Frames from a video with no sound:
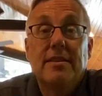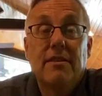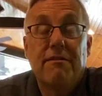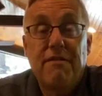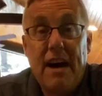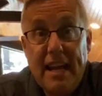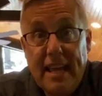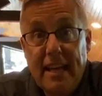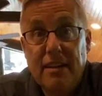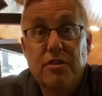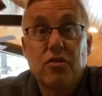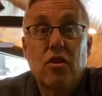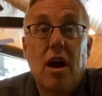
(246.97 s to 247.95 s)
defining
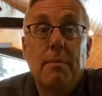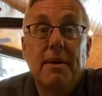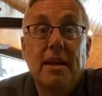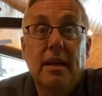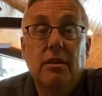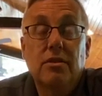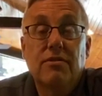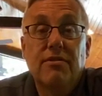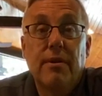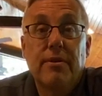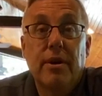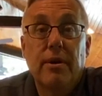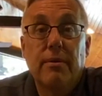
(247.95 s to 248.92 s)
and describing each
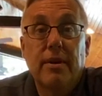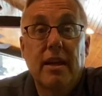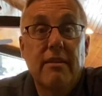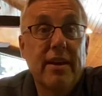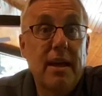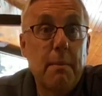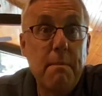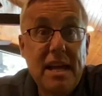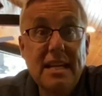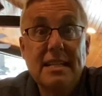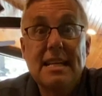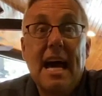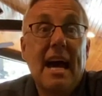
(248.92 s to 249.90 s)
photo, giving it
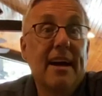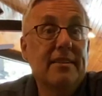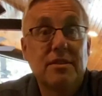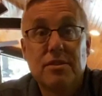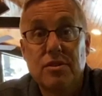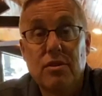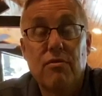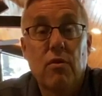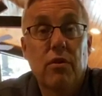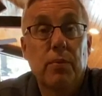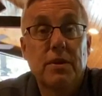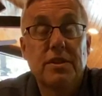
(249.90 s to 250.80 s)
meta tags and so forth,